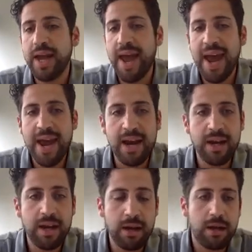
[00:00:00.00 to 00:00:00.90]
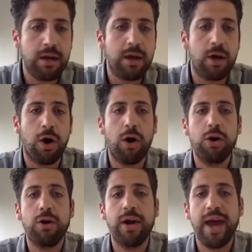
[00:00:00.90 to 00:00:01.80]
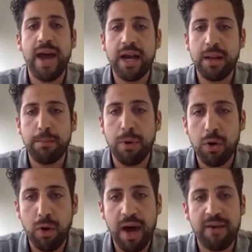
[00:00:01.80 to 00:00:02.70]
any color, any blue